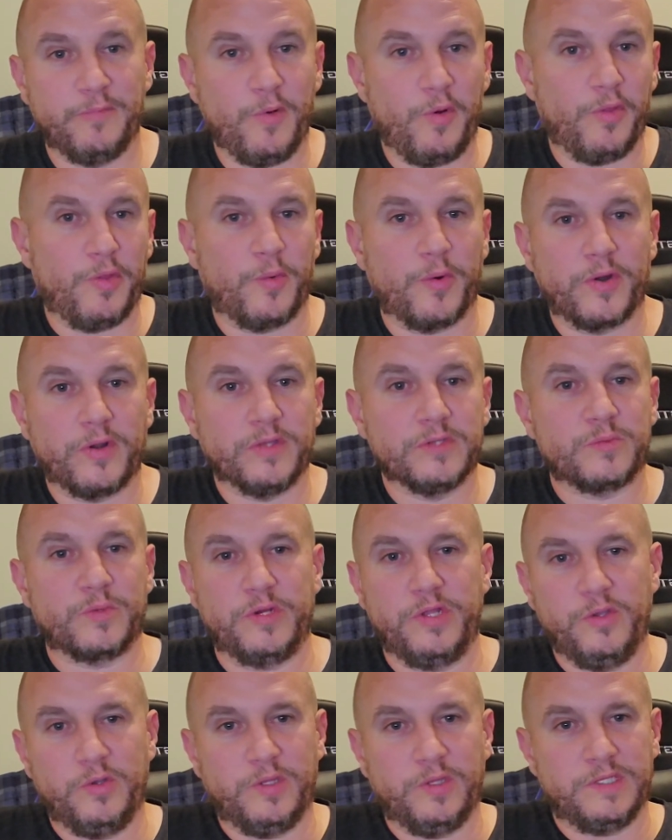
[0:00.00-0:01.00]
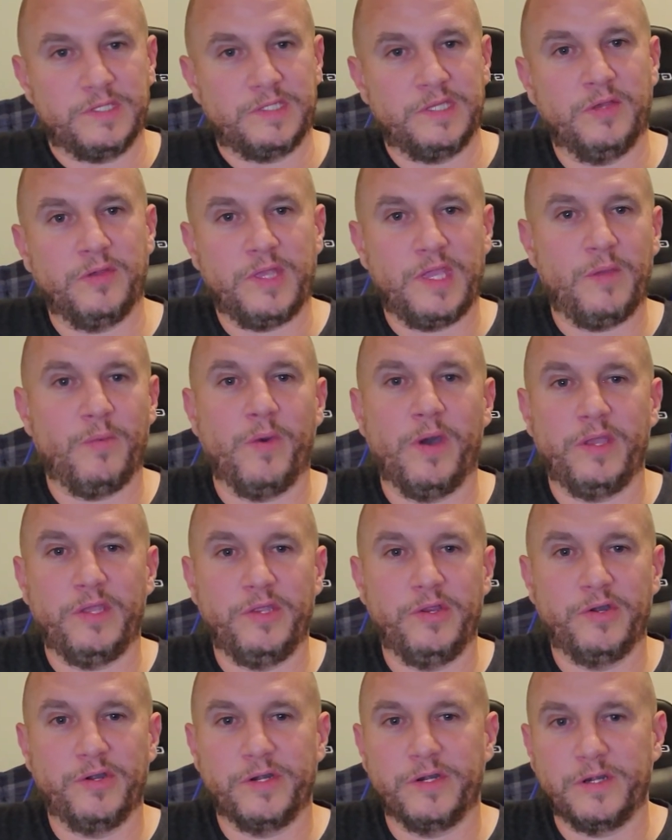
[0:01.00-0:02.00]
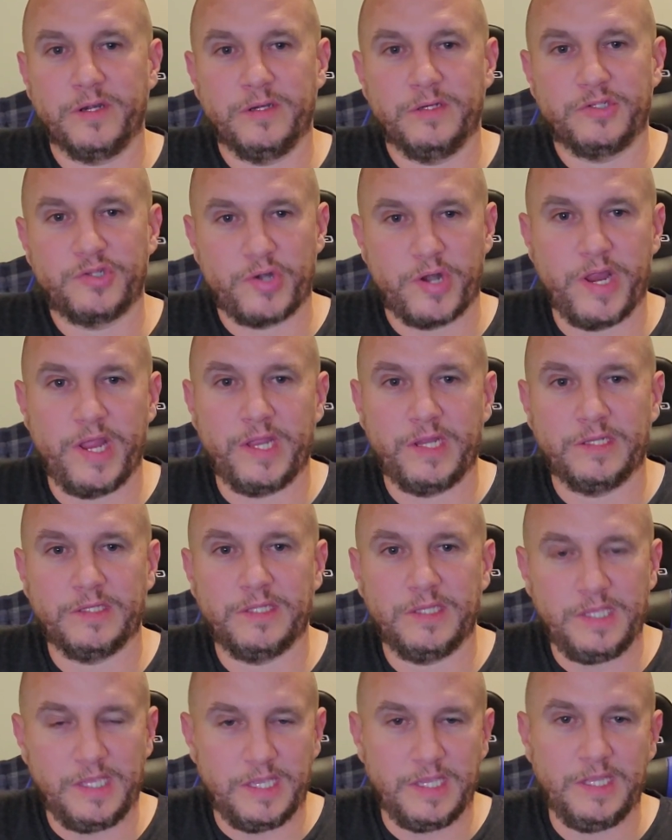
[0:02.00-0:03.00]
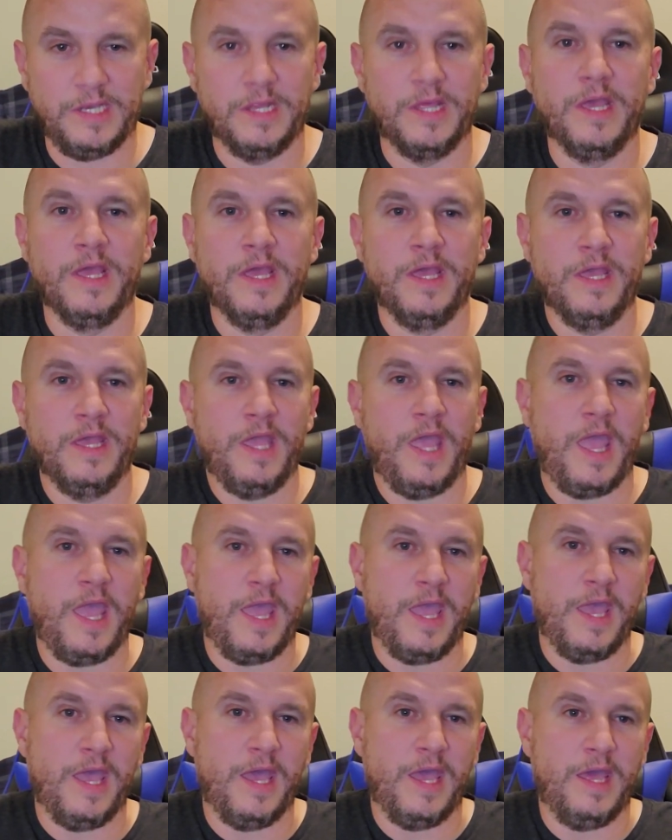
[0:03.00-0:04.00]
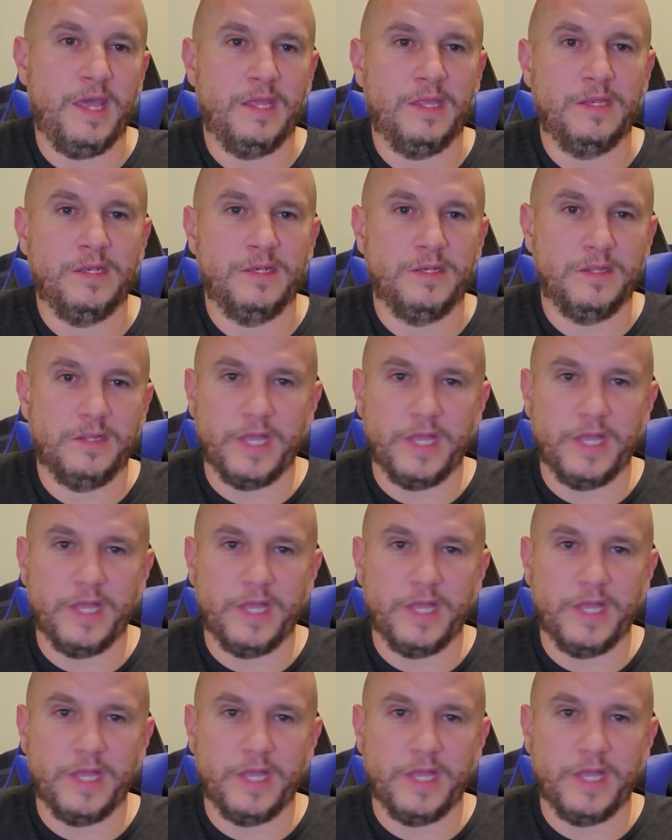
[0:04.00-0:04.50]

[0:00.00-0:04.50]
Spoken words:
So I'm going to show you some ways that you can kind of get the best of both worlds, where you can still eat what you're